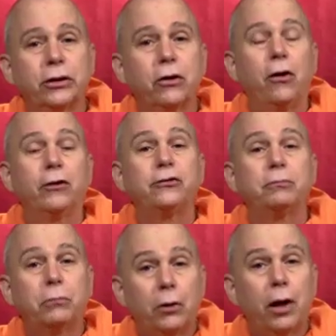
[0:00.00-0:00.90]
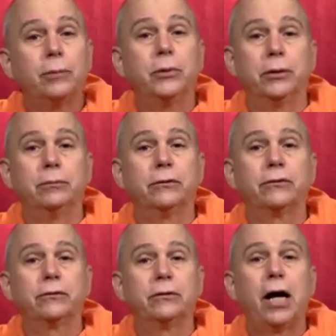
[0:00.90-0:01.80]
cause
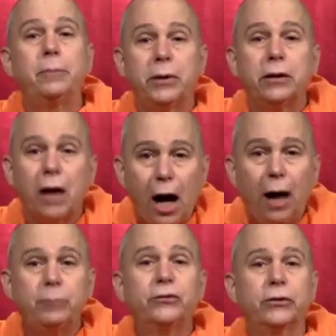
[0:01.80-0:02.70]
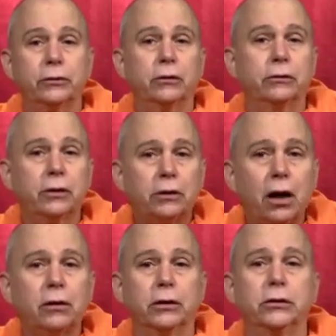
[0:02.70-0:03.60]
problems and be an obstacle to
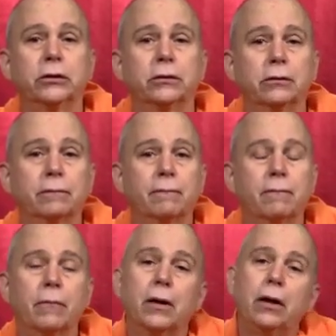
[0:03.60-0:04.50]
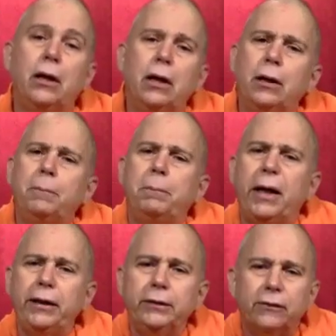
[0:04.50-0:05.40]
knowledge.
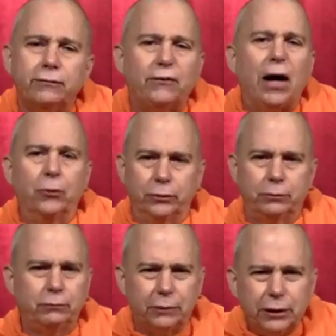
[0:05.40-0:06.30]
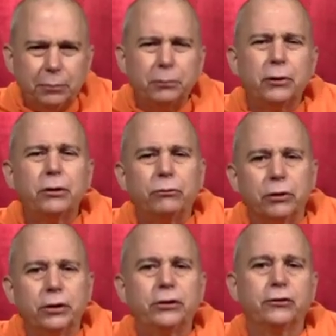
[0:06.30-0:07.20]
Many devout, deeply
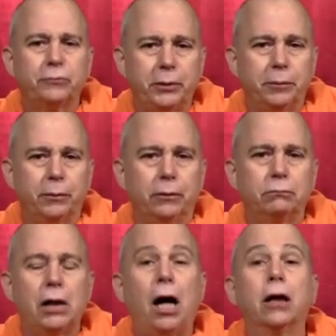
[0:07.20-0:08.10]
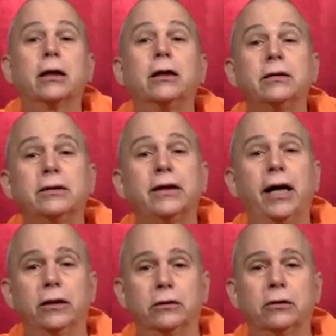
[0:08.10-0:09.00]
religious people are
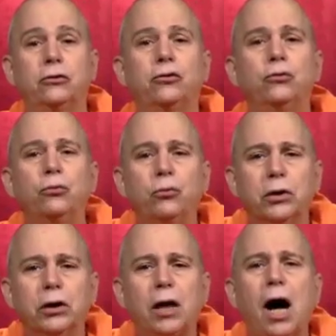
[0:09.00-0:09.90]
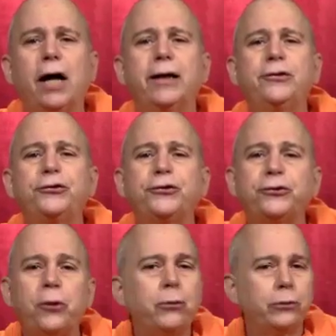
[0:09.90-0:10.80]
content to rely
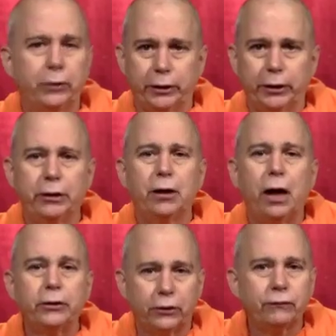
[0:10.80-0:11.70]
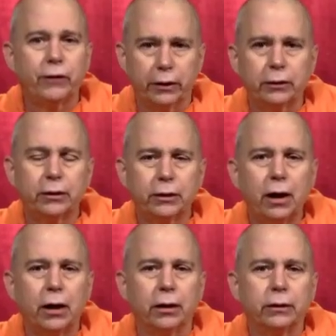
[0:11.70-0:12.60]
solely on their faith in
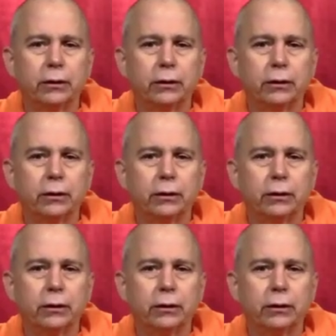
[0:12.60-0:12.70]
God.